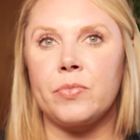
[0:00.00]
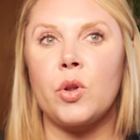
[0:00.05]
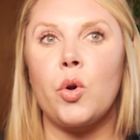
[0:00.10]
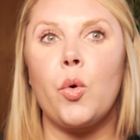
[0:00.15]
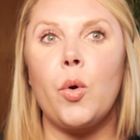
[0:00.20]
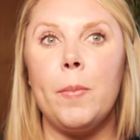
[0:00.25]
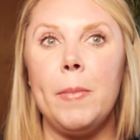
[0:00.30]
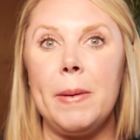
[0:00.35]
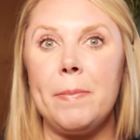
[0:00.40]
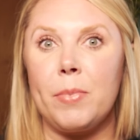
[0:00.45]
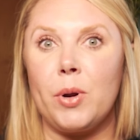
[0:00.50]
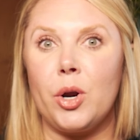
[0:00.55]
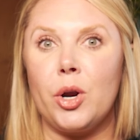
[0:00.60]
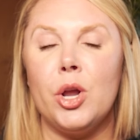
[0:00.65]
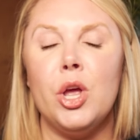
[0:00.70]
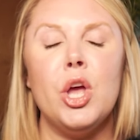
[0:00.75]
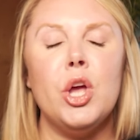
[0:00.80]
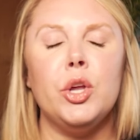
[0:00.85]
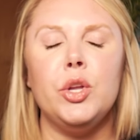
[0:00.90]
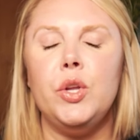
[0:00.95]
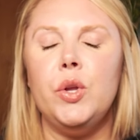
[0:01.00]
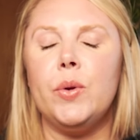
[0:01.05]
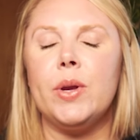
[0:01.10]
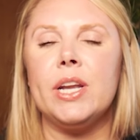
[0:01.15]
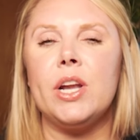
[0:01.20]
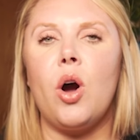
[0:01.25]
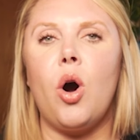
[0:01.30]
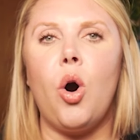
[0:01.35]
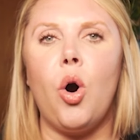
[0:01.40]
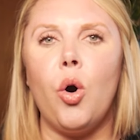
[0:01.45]
Remember, you
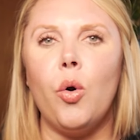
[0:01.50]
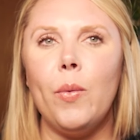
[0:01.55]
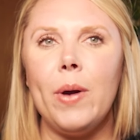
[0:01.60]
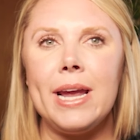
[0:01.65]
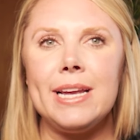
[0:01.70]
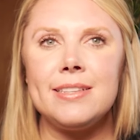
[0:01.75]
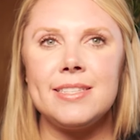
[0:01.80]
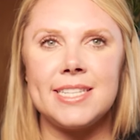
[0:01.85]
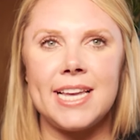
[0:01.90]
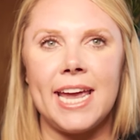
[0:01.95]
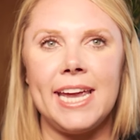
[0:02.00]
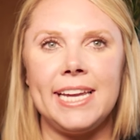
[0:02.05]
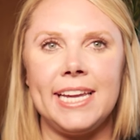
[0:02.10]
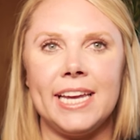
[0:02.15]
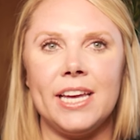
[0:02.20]
can always take